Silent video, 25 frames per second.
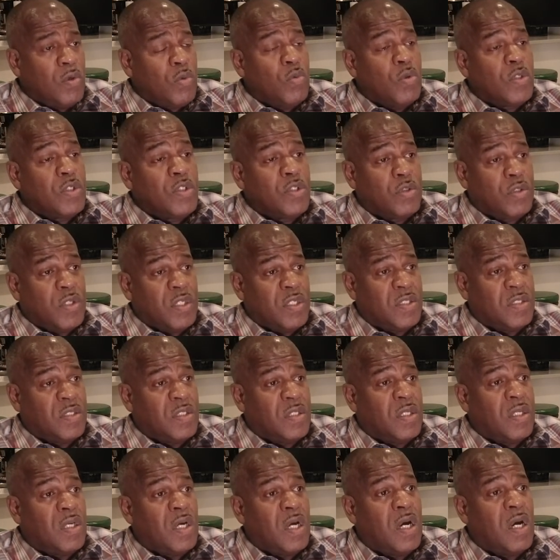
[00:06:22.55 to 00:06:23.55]
We're
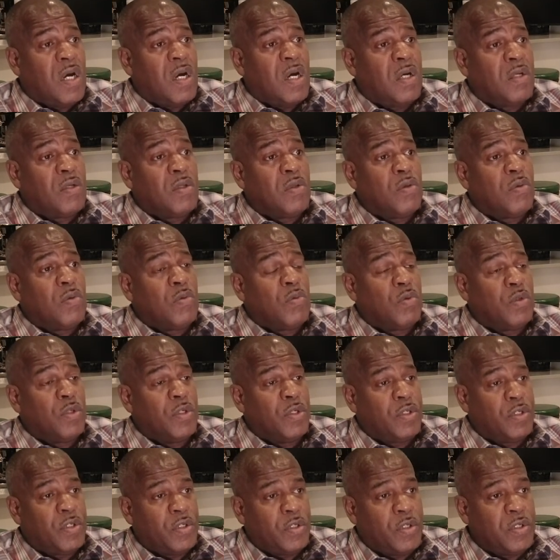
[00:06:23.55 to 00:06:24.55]
trusting God.
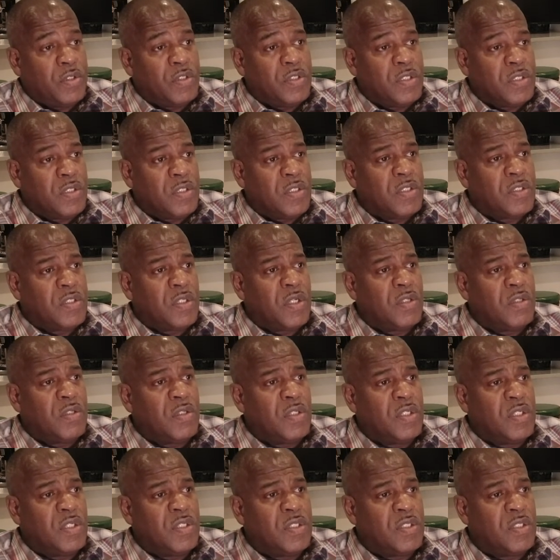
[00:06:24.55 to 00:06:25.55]
We're encouraging each
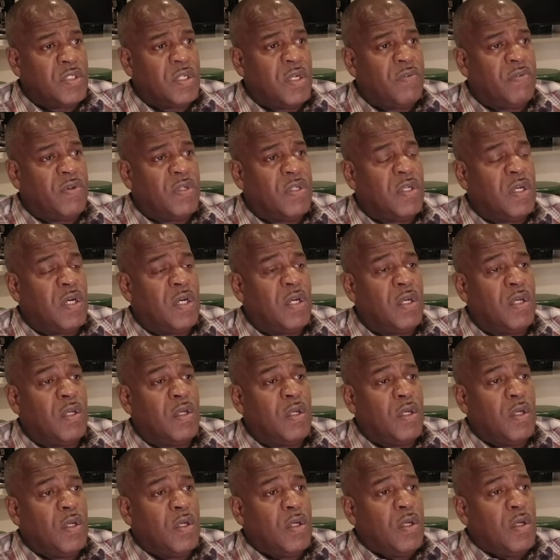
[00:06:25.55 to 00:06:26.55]
other each and every day.
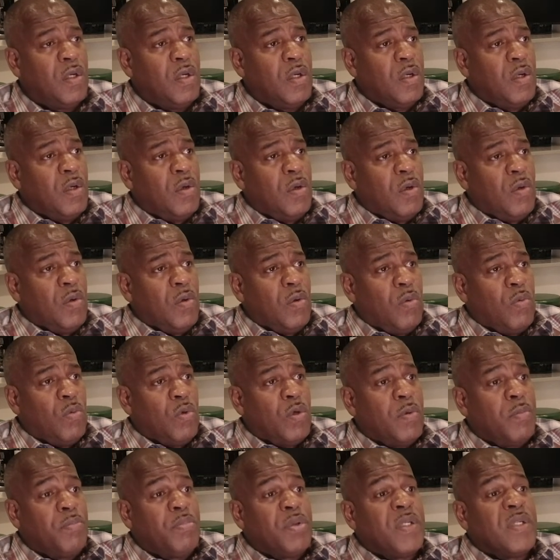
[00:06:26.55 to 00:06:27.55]

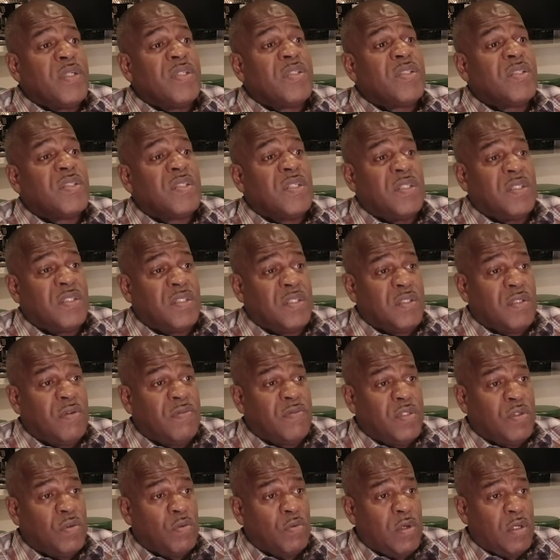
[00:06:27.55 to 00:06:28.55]
We're being
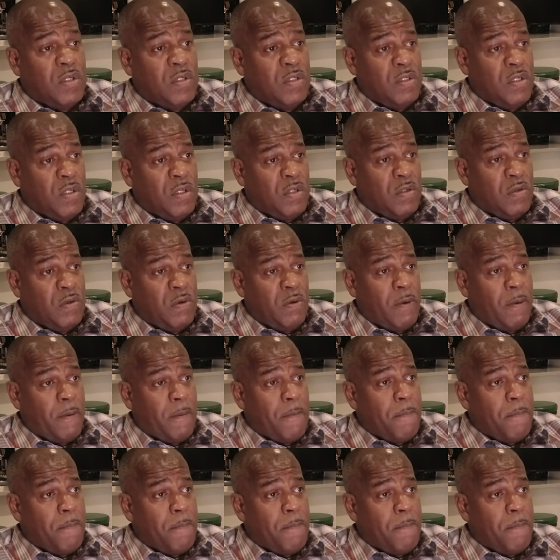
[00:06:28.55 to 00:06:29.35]
sensitive to one another.